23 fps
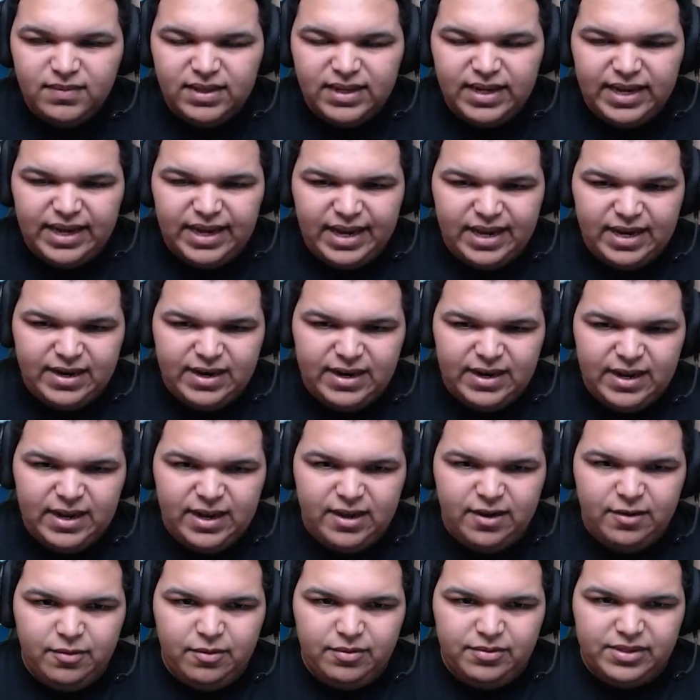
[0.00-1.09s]
And,
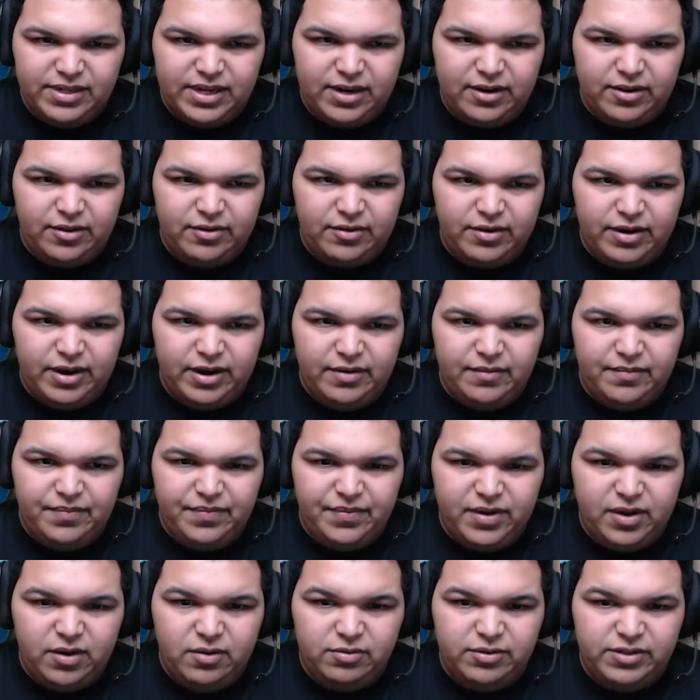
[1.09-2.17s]
what was that other crap?
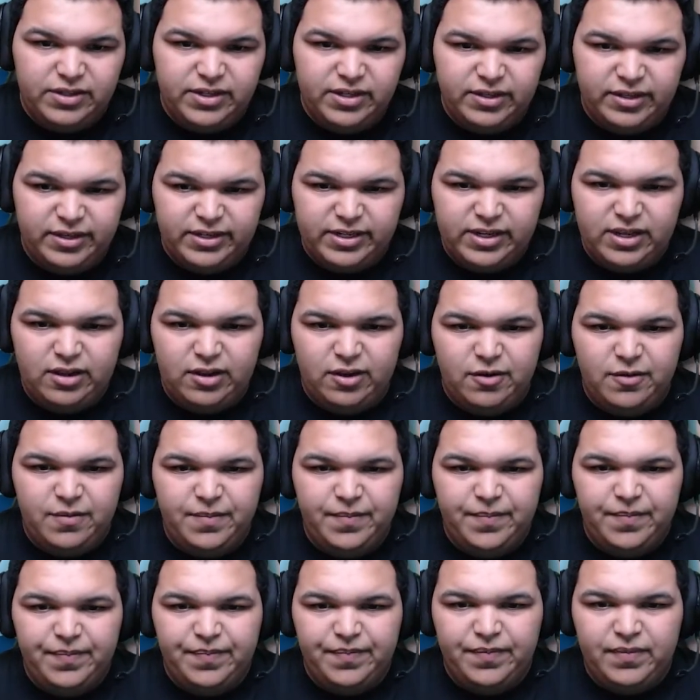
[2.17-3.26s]
Oh, Steelix. Hello.
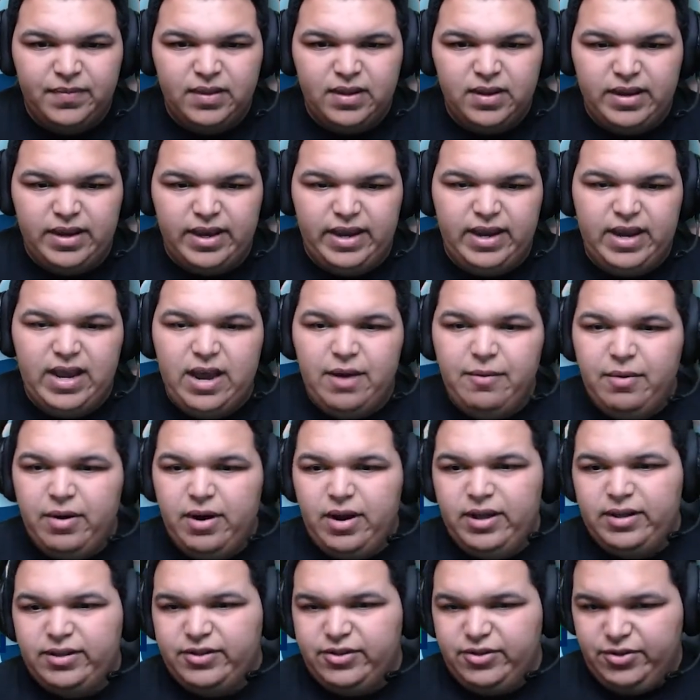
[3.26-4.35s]
Okay, I
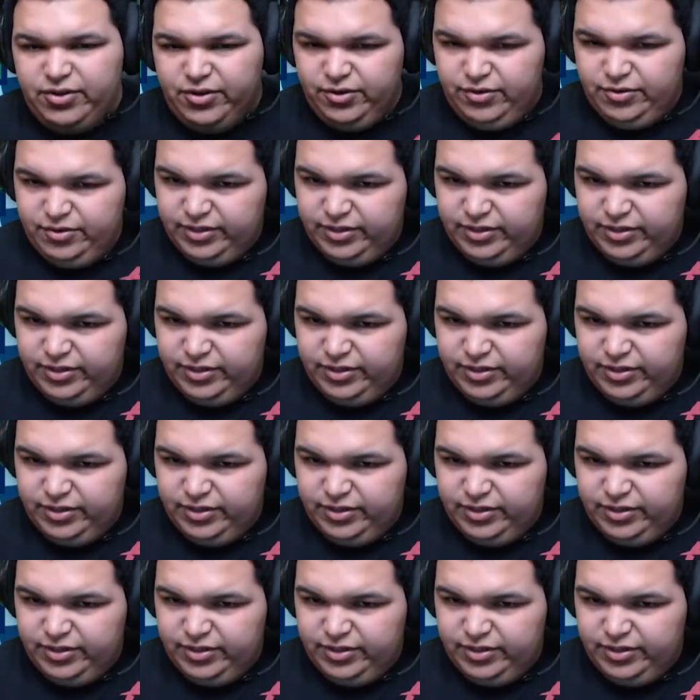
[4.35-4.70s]
want to